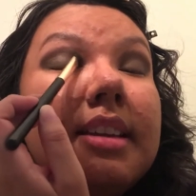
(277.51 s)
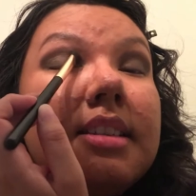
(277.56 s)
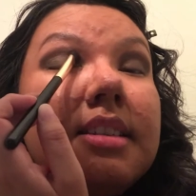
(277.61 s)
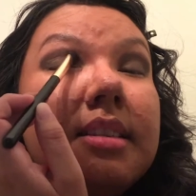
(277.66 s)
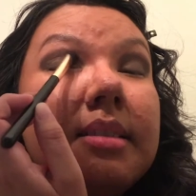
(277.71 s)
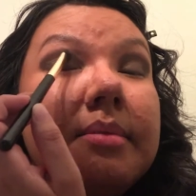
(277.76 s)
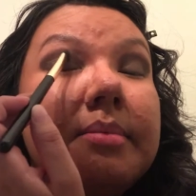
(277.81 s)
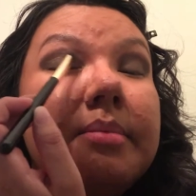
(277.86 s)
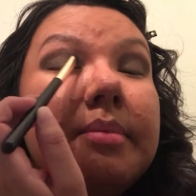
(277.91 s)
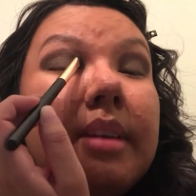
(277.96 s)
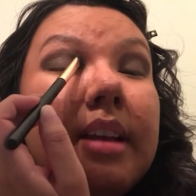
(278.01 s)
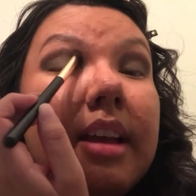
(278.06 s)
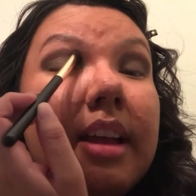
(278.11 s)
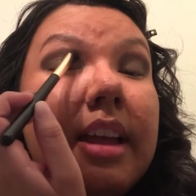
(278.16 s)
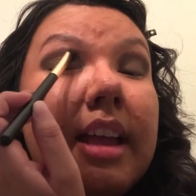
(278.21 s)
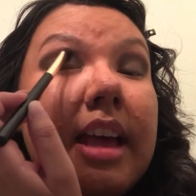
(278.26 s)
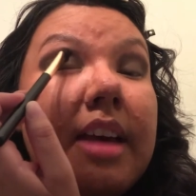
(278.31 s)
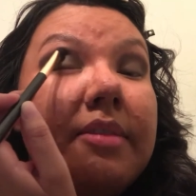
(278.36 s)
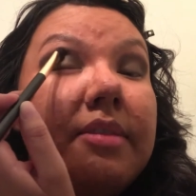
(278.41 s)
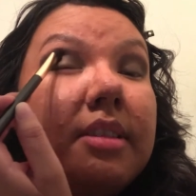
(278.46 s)
because
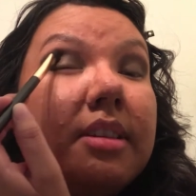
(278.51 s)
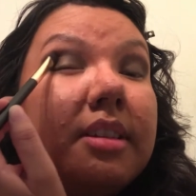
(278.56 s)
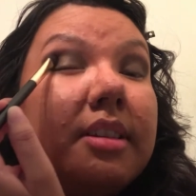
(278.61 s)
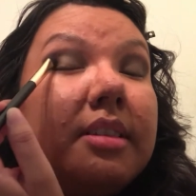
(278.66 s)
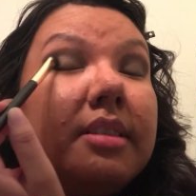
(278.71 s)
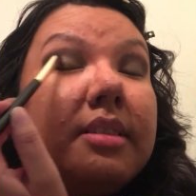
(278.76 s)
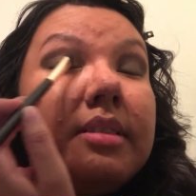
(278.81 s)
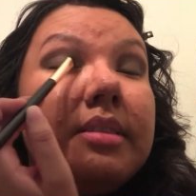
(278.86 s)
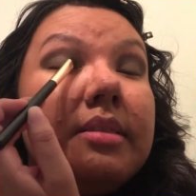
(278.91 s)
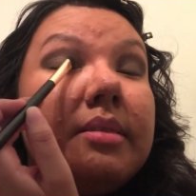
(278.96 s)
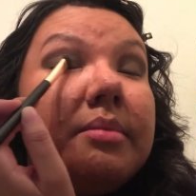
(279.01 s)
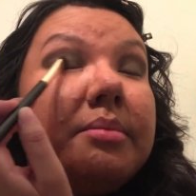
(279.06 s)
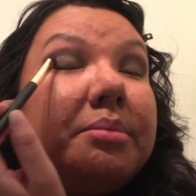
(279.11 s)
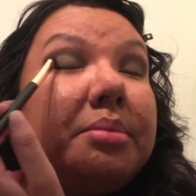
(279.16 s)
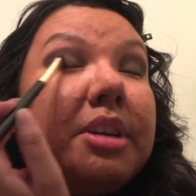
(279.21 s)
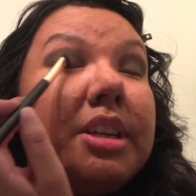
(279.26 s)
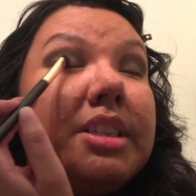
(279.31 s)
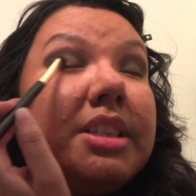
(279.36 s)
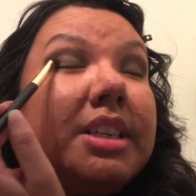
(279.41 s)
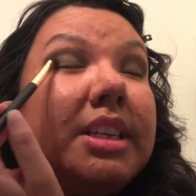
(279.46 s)
I have a
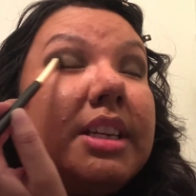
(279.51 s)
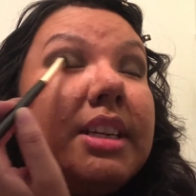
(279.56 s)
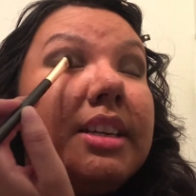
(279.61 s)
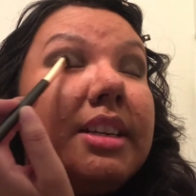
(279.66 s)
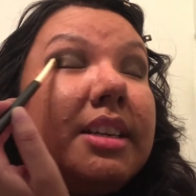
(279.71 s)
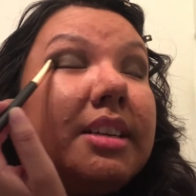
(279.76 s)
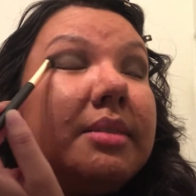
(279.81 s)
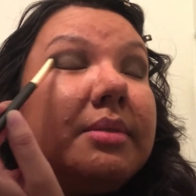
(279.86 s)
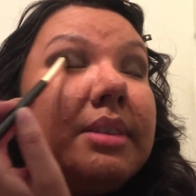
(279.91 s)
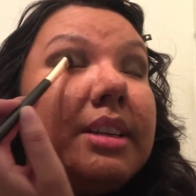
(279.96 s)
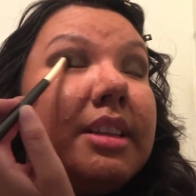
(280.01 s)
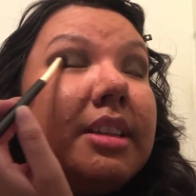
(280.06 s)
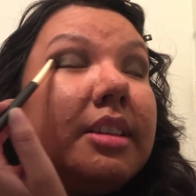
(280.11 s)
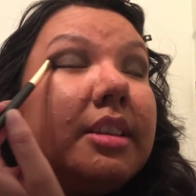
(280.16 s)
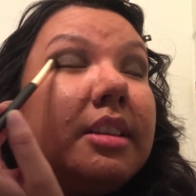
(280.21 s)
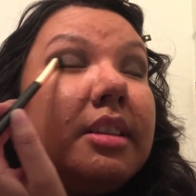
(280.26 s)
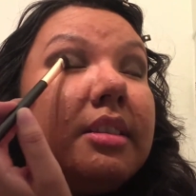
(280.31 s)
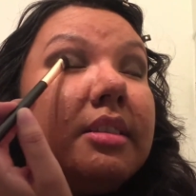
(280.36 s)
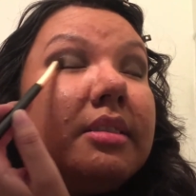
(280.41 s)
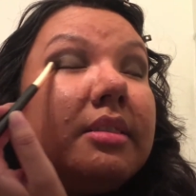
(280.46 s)
brush here
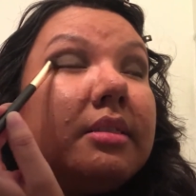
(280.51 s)
with